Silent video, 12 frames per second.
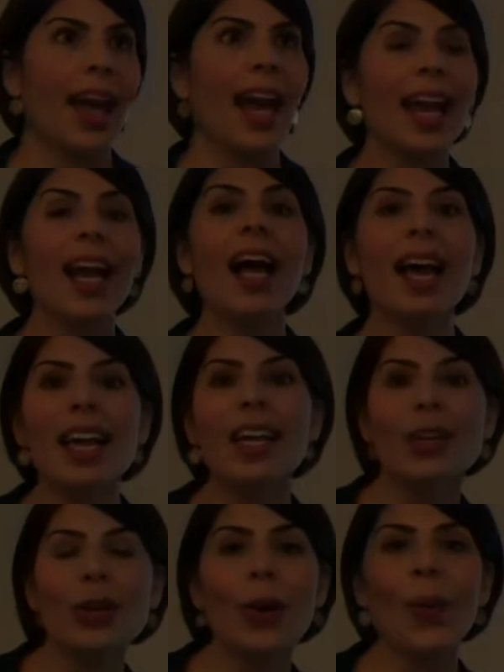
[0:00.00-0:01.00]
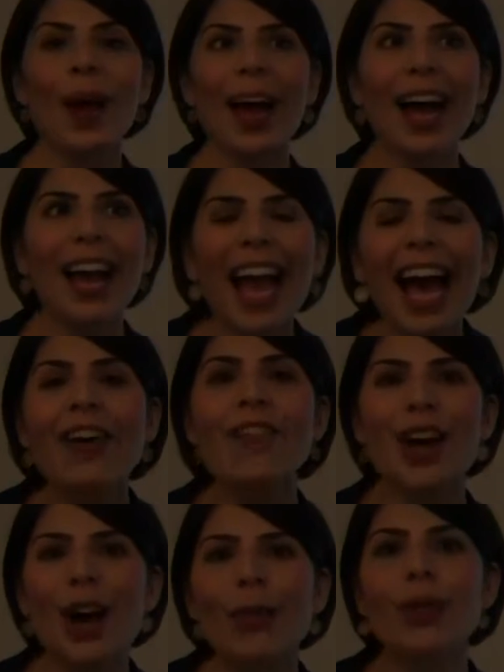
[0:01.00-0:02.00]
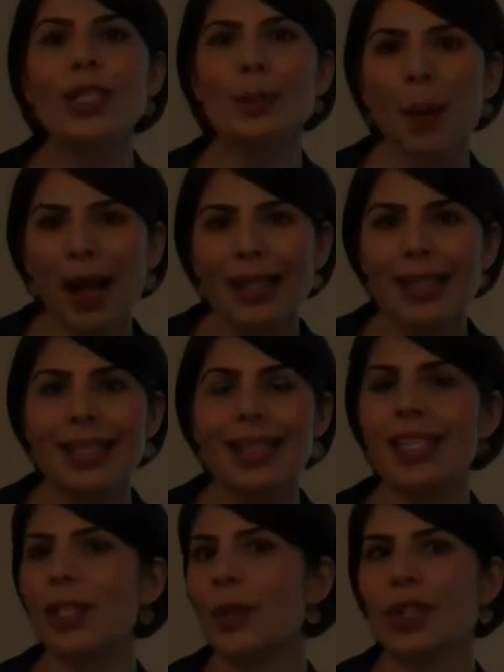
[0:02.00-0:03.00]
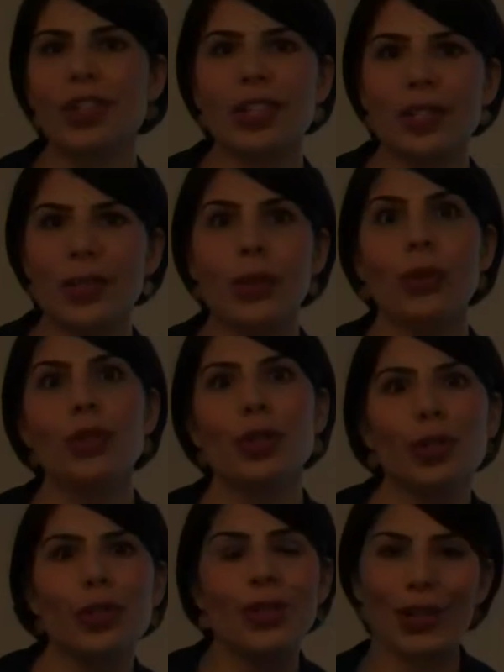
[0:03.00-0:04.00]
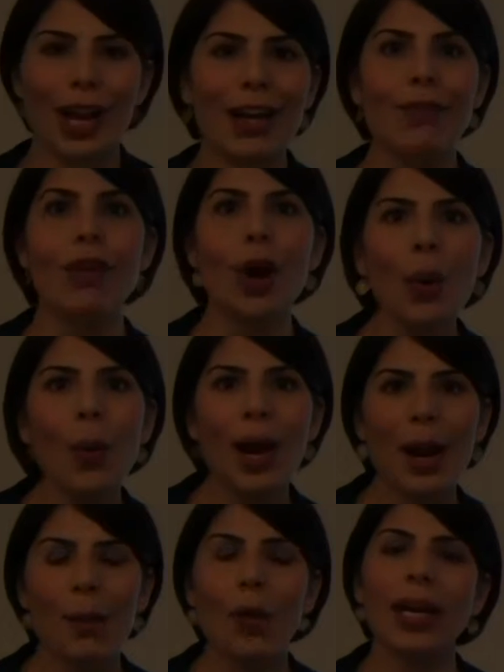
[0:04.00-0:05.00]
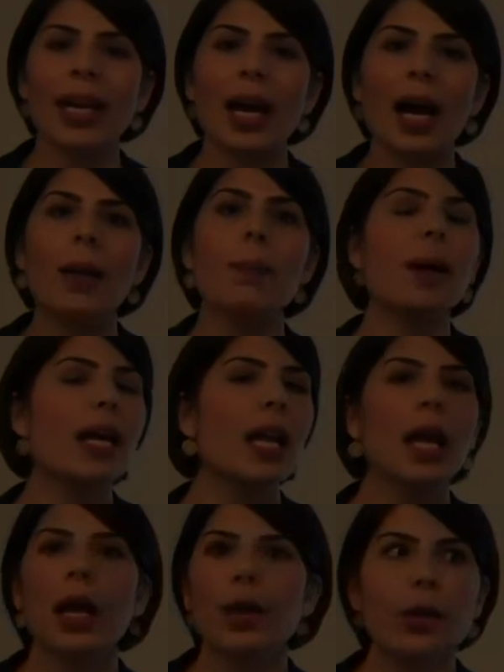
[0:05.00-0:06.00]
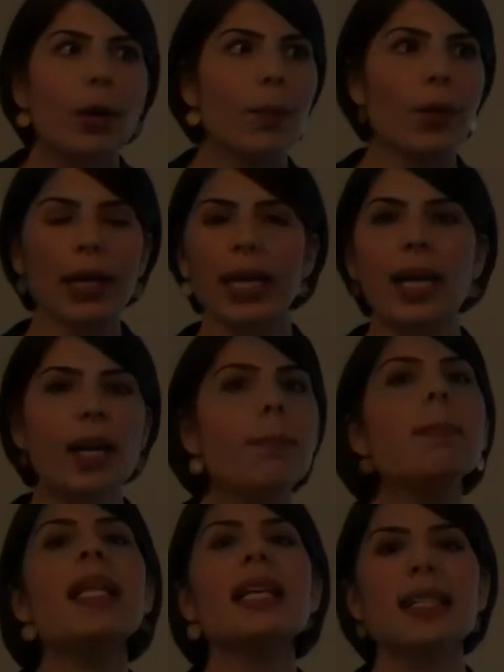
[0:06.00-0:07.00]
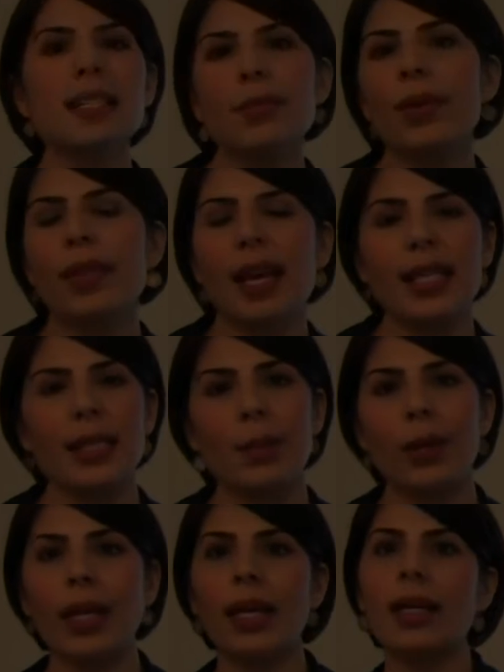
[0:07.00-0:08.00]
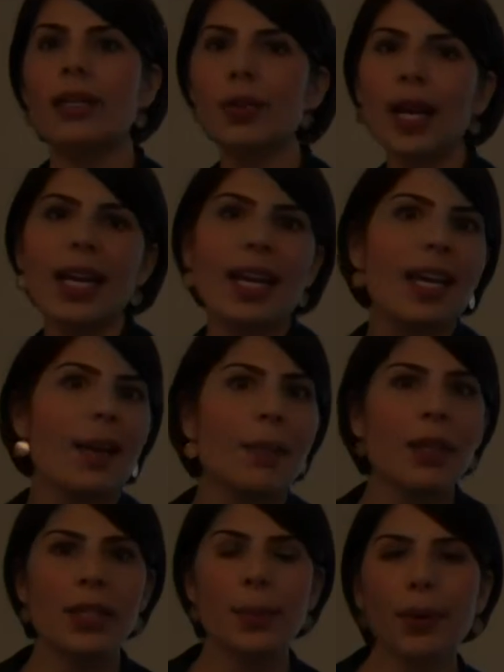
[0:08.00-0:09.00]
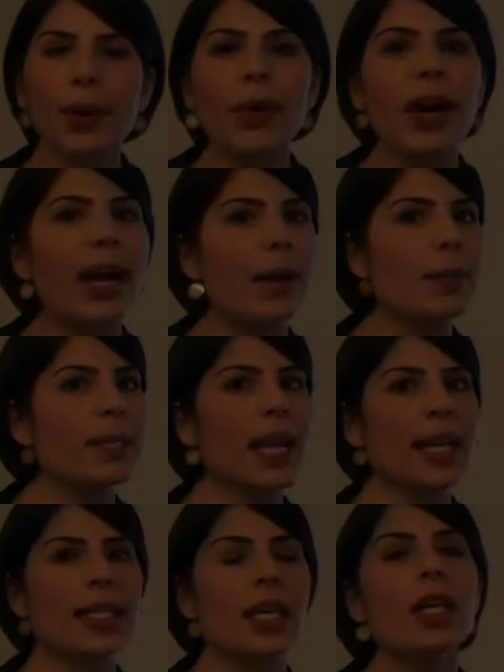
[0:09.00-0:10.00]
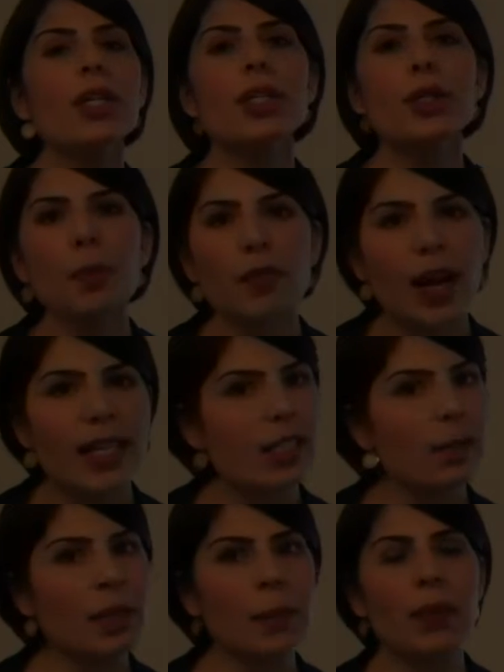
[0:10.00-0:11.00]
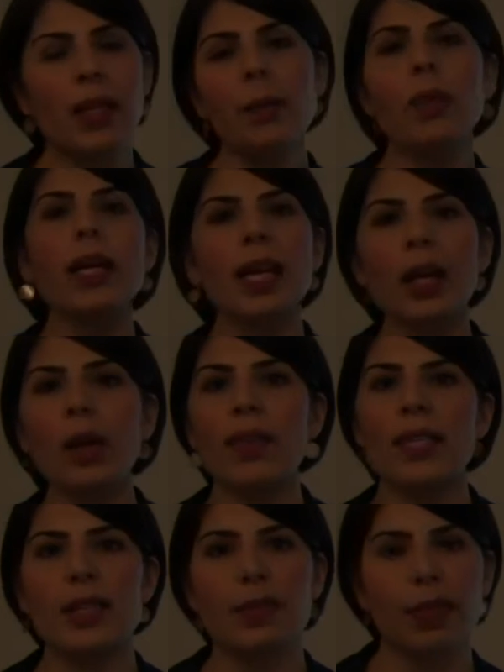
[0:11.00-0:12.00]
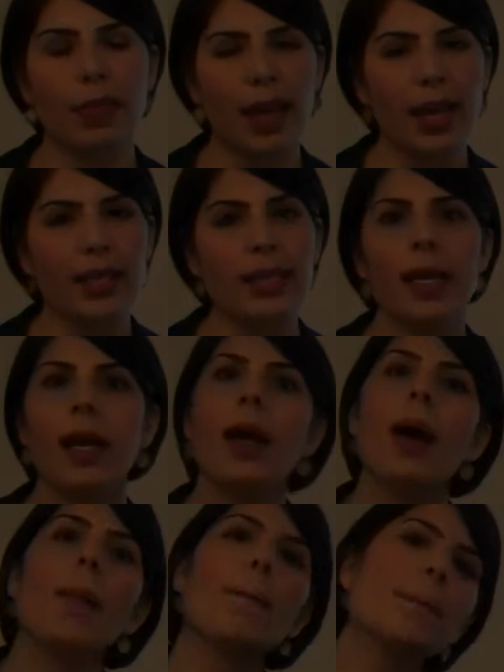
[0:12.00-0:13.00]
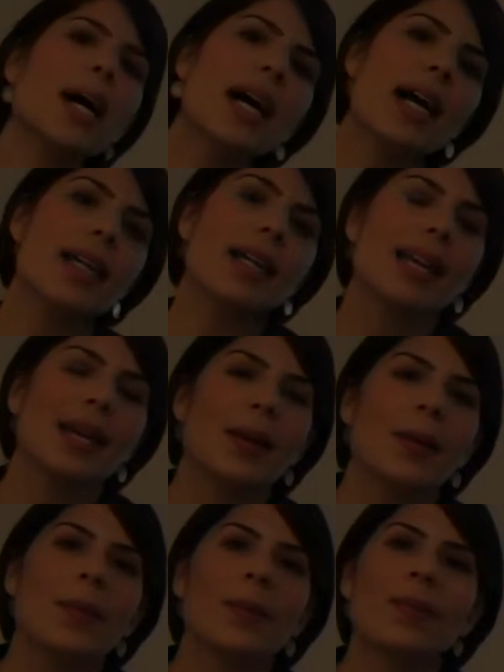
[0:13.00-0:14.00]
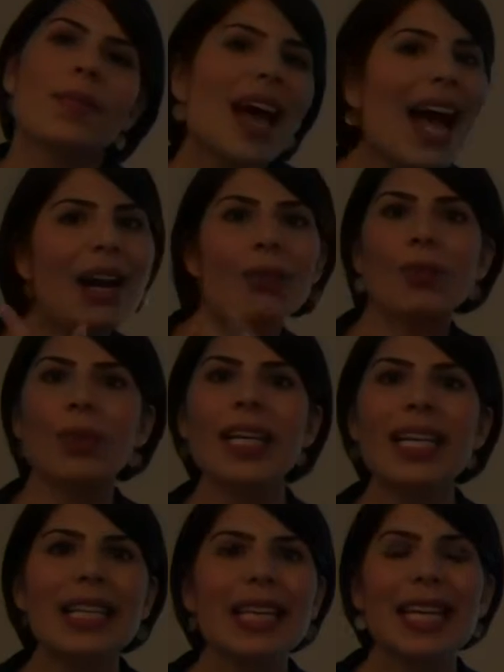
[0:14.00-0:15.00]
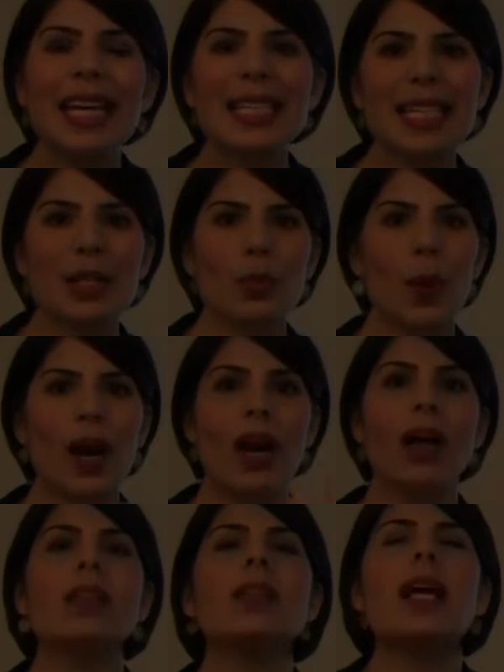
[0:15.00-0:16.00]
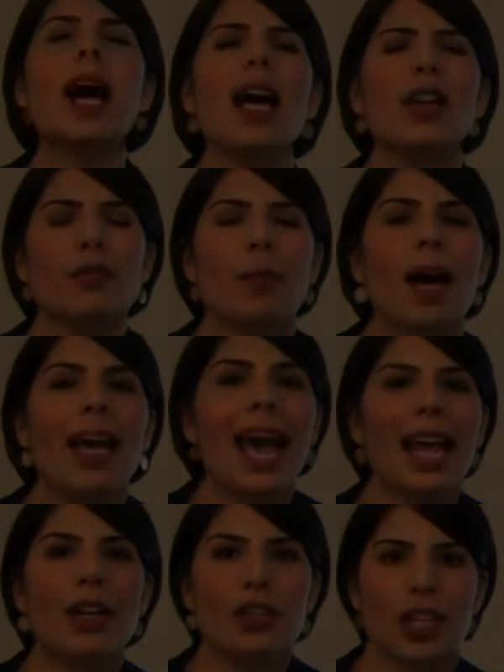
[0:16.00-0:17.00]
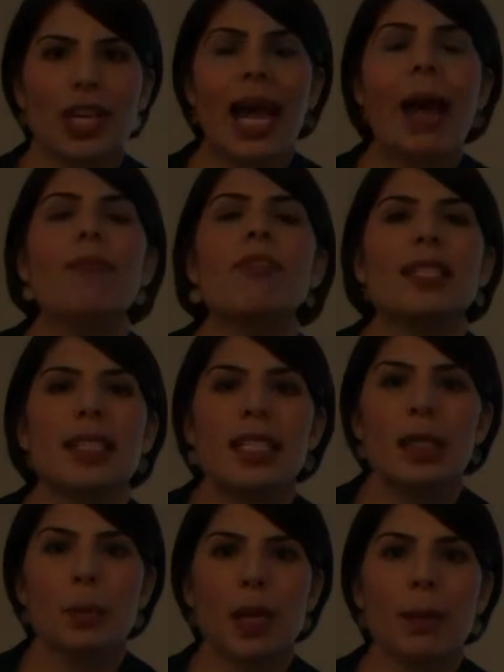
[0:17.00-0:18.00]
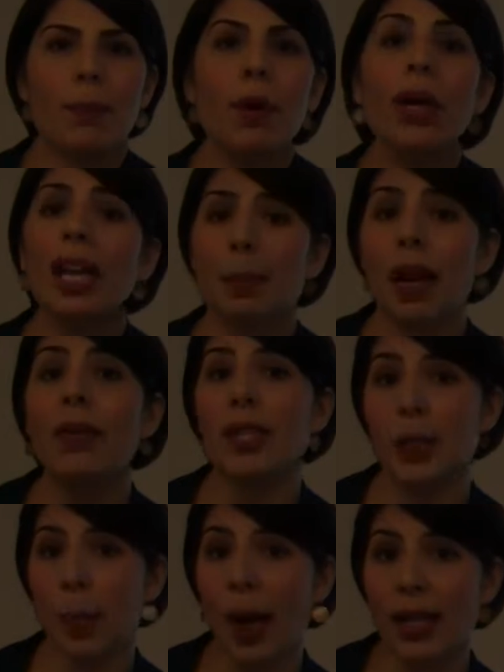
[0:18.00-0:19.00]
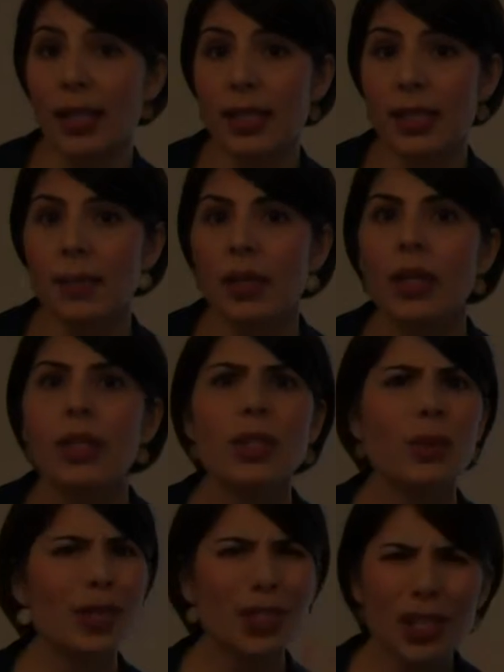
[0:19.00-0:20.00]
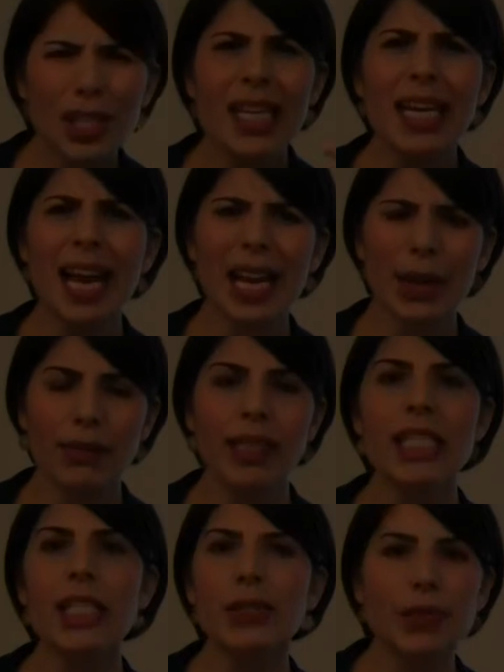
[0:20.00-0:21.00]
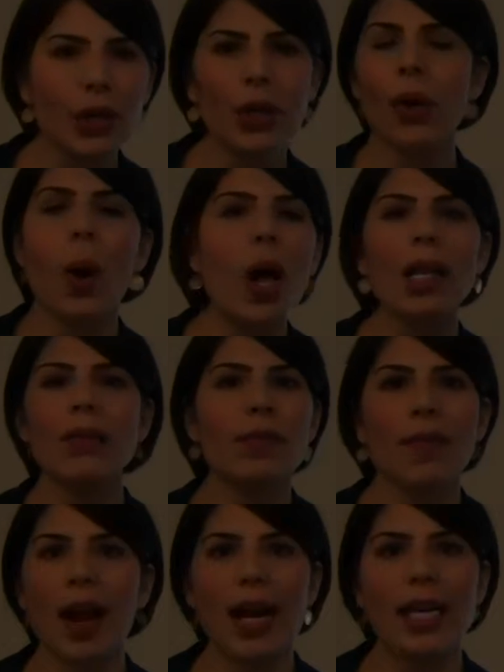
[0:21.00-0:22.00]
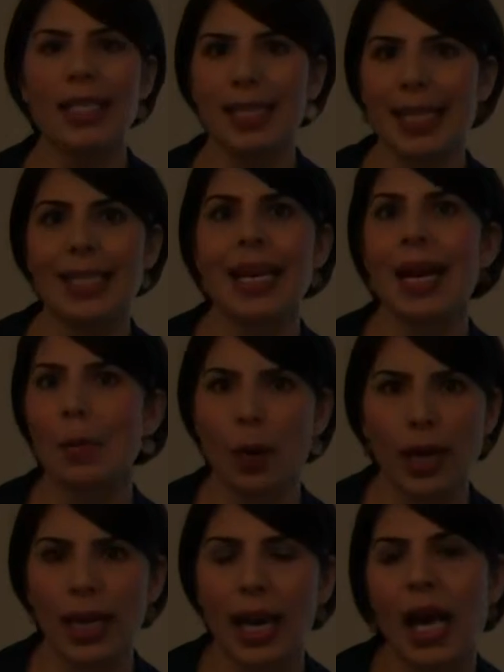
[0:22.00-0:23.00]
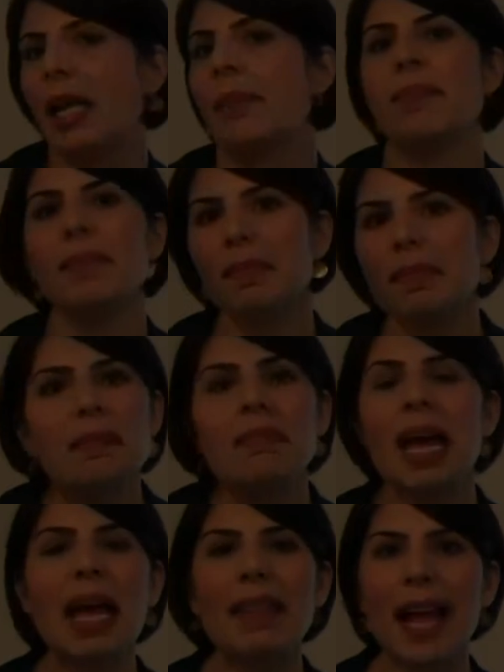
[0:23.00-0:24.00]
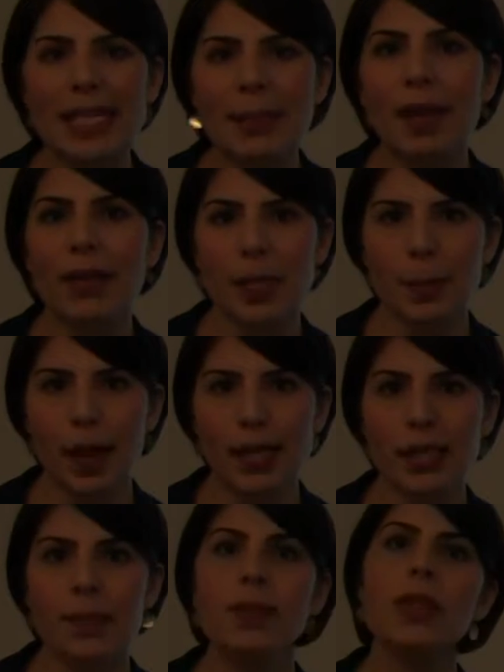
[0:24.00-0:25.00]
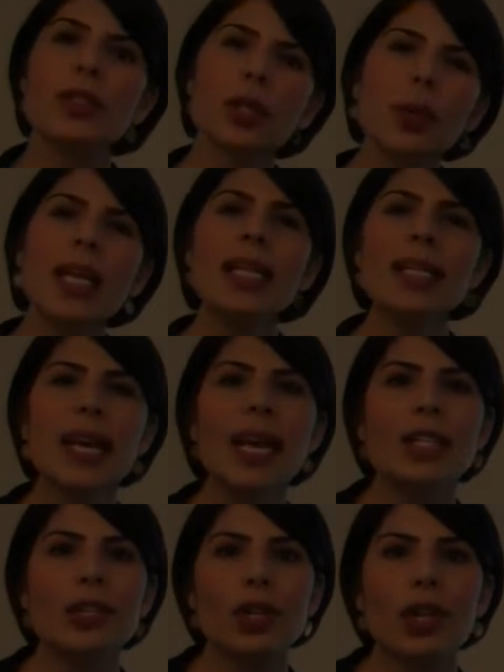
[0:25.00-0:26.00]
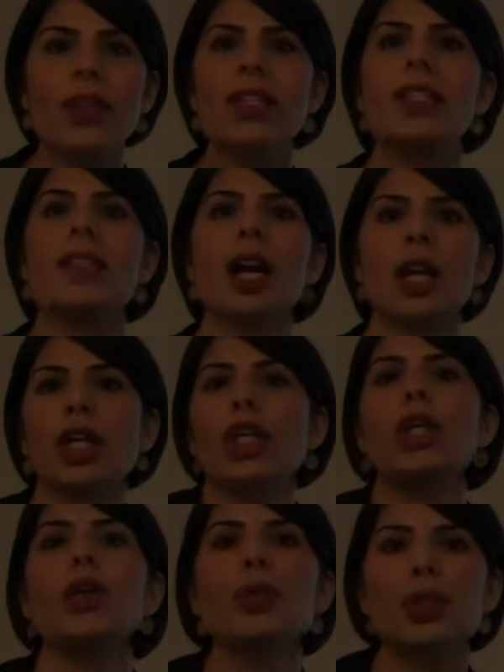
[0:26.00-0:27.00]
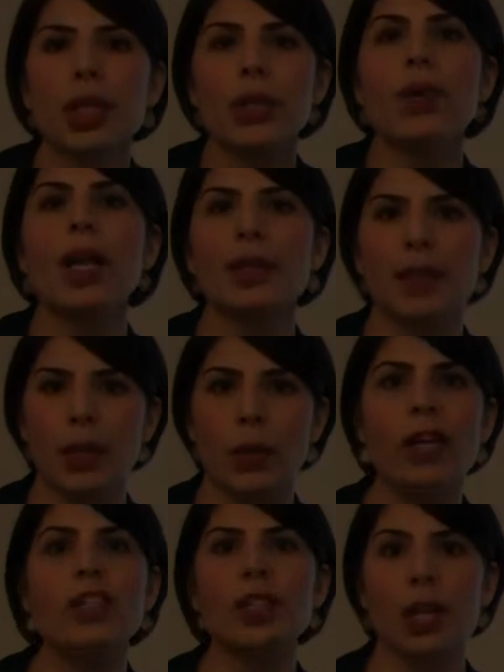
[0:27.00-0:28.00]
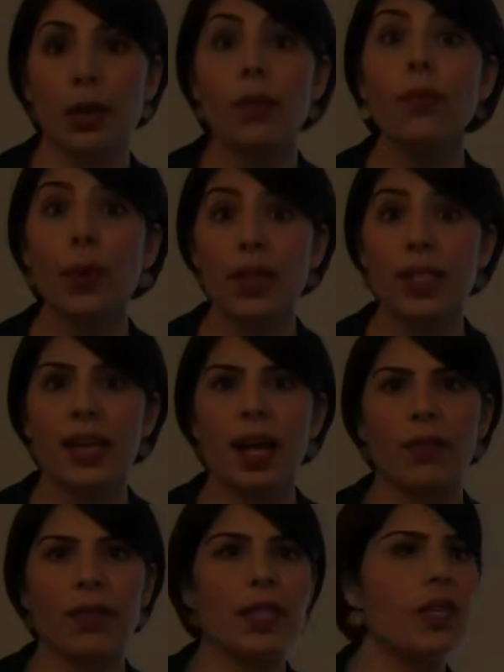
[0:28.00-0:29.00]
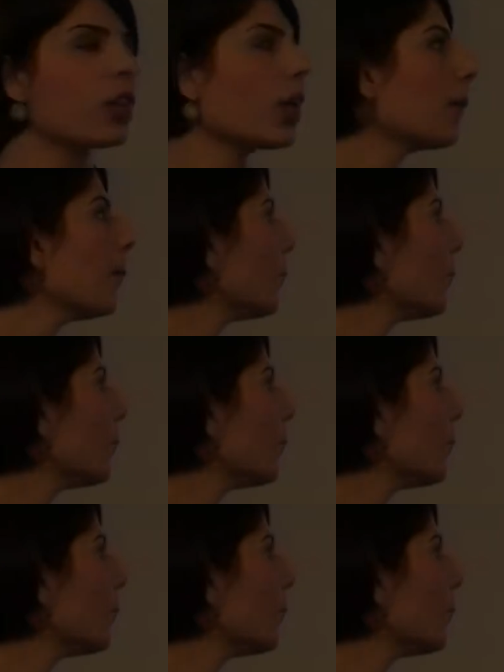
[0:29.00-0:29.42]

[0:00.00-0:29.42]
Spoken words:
And I have a response to this, which is, you should kind of know what I'm working on, but, I'm working on a million different things. I'm working on training and building programs and supervising people, and I'm working on all these different things. But that really isn't where a lot of my energy and emphasis is being put in my response. So it's just, I kind of list for her all of the various things that I'm working on, and that's my response. So it indicates to her this is not a hugely relevant question for this conversation.